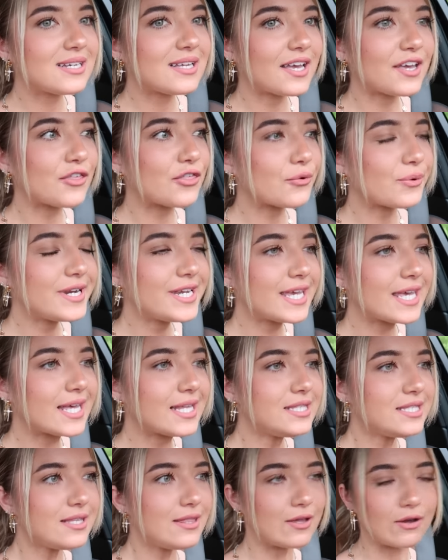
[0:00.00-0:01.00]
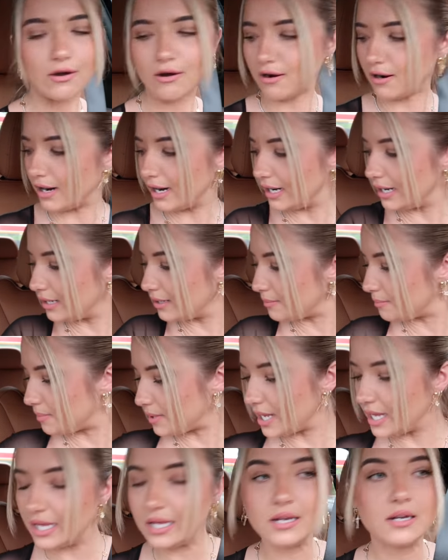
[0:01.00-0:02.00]
like three kids in the car,
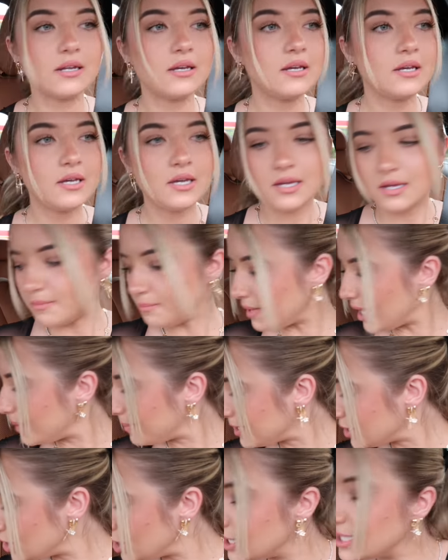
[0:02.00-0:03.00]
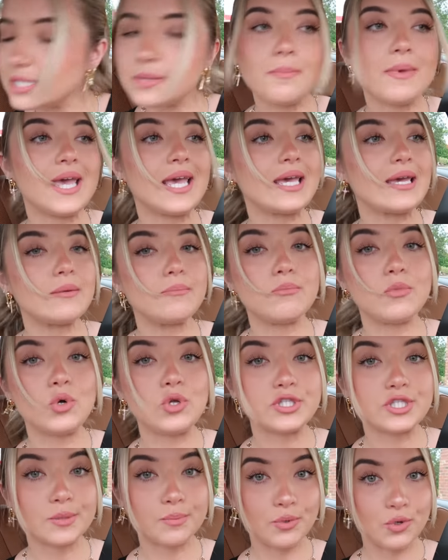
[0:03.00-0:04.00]
but maybe she's making
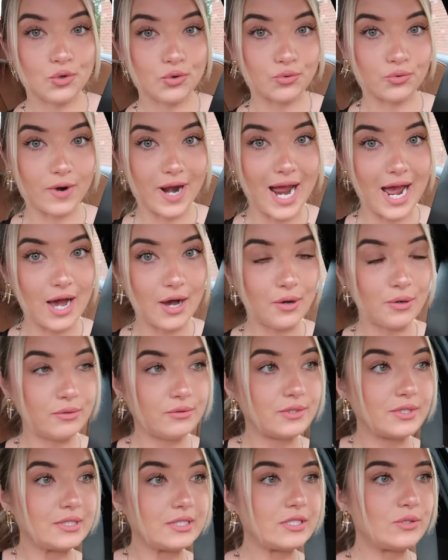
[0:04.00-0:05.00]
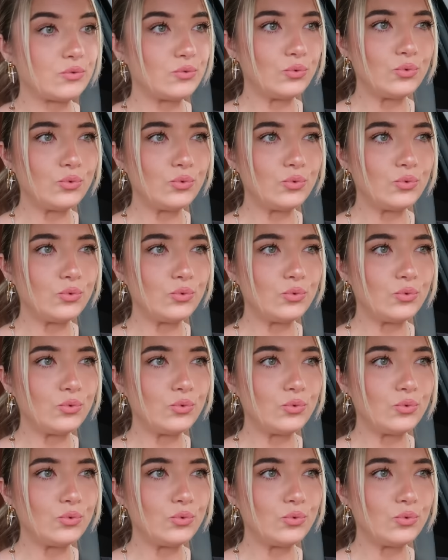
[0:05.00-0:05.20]
multiple rounds.